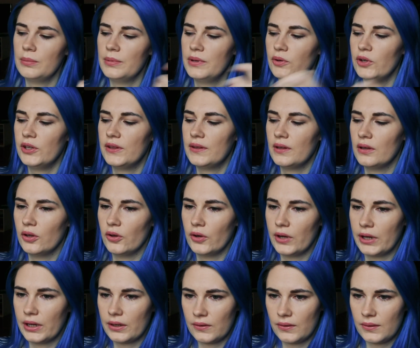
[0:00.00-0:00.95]
Let me read the
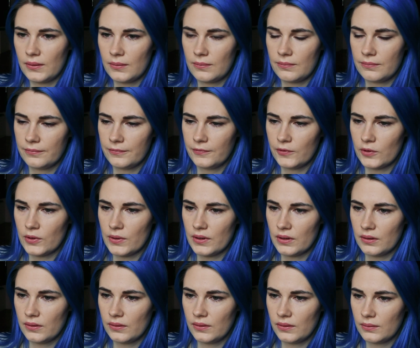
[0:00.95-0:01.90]
lyrics for
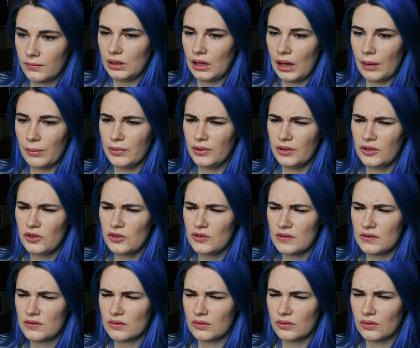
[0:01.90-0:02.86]
this. I'm
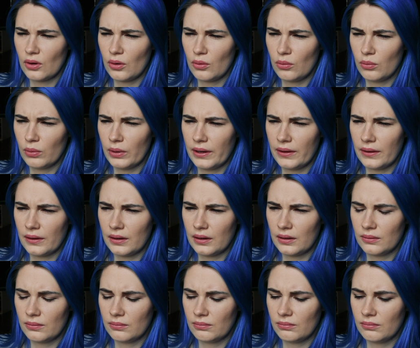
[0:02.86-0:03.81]
interested to know why
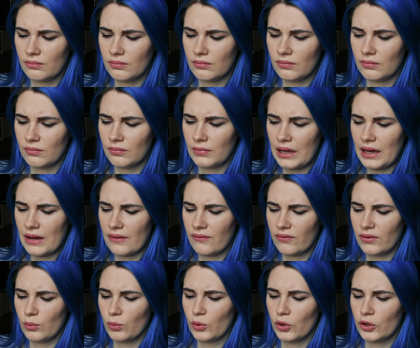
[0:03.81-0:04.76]
they
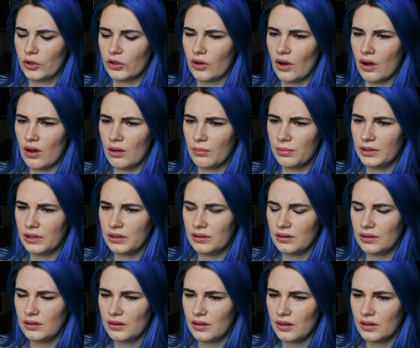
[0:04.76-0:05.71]
have the word goblin
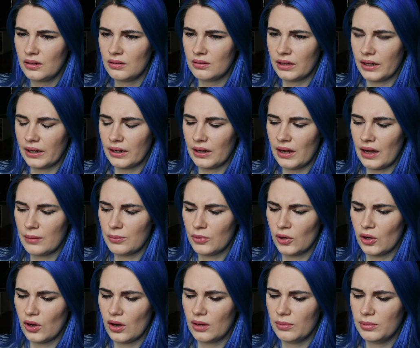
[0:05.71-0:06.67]
in there. Like, I'm
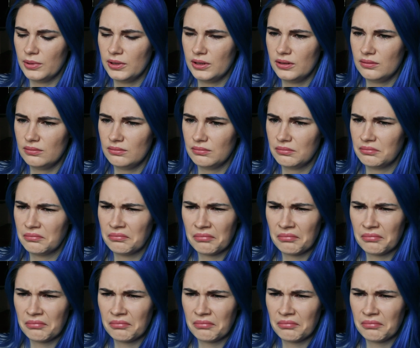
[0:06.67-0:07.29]
a goblin.